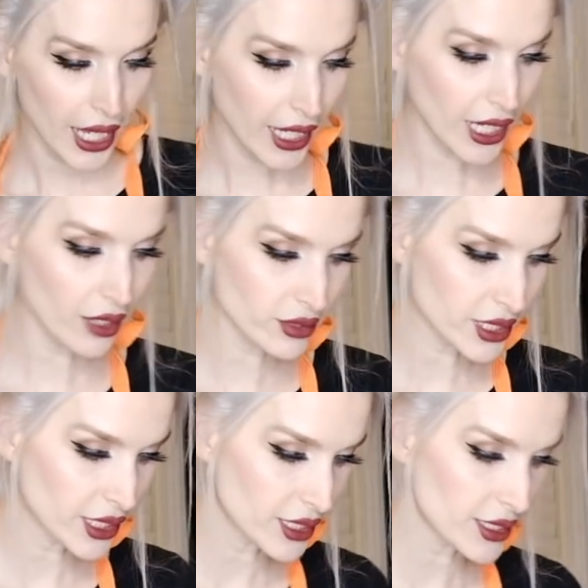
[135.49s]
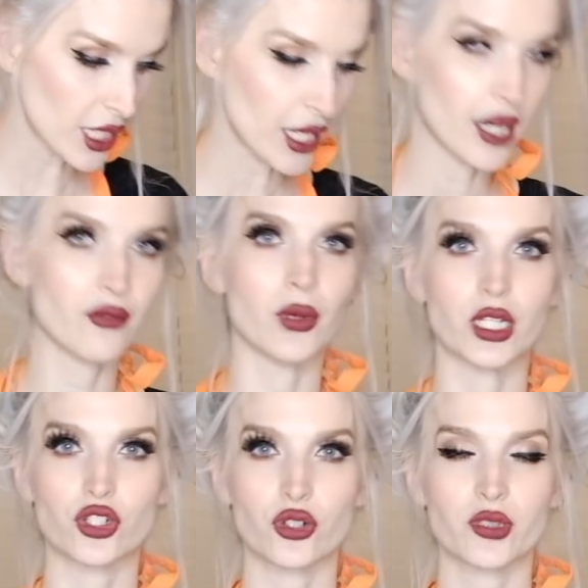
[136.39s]
8 ounces of
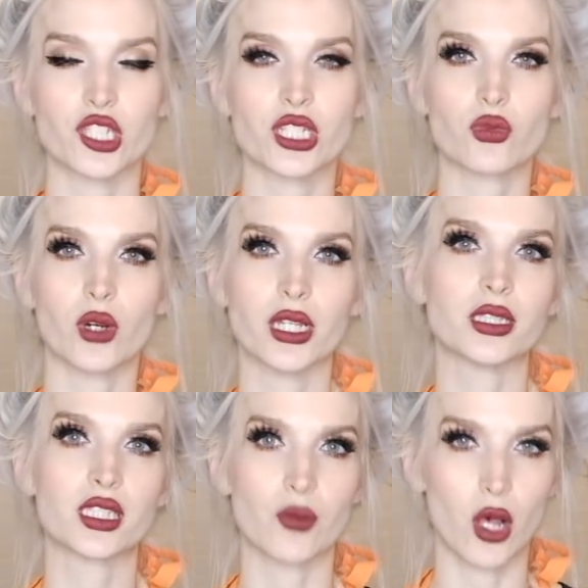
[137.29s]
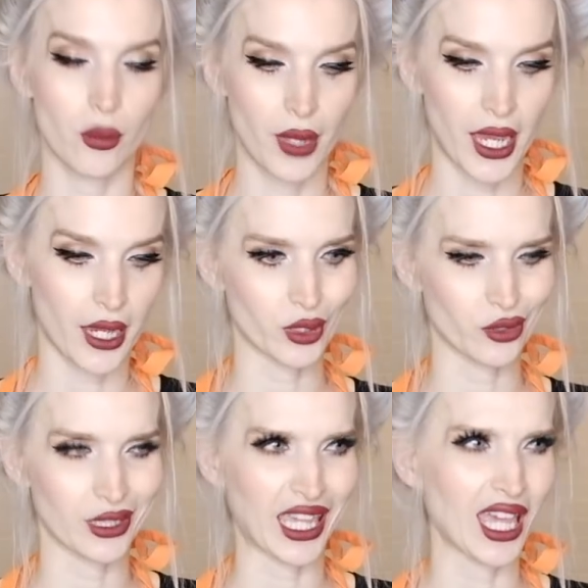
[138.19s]
mushrooms. It's just one small pack,
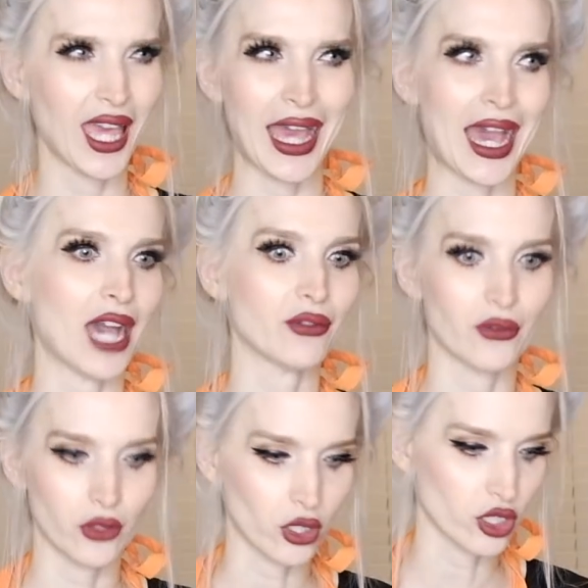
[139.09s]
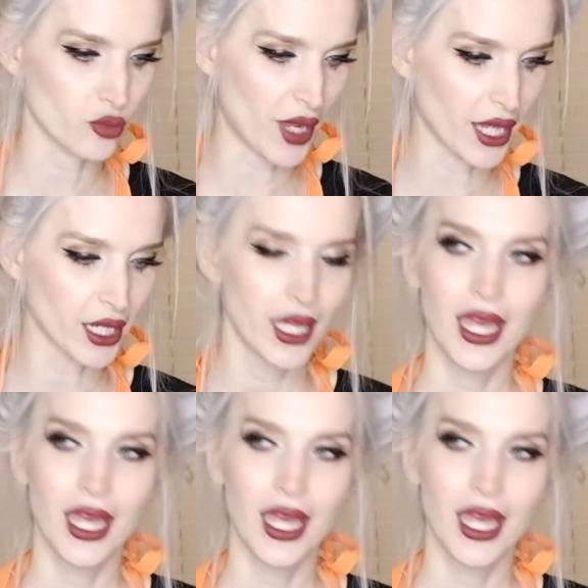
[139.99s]
or like half of a large pack.